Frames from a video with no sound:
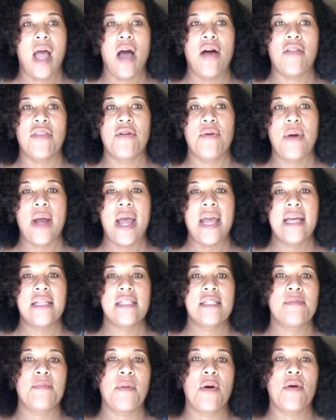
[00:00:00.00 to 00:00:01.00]
Although I
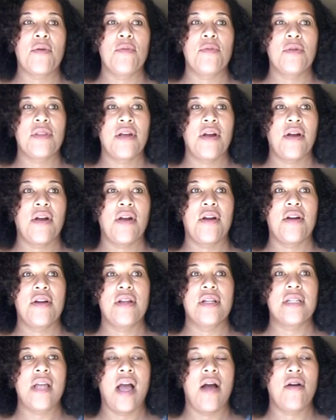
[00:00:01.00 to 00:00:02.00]
had spoken with her
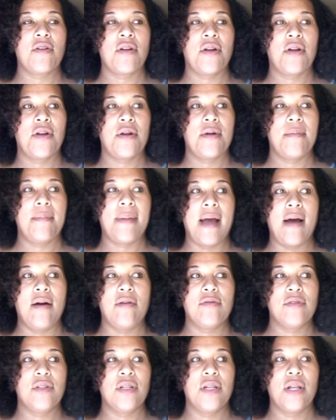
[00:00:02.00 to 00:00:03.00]
and talked to her
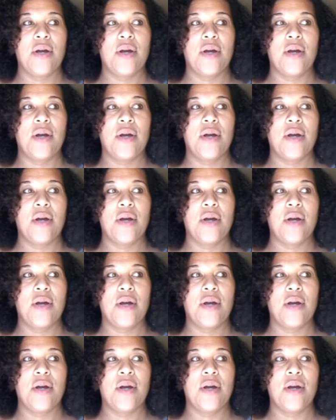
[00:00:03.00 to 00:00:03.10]
about,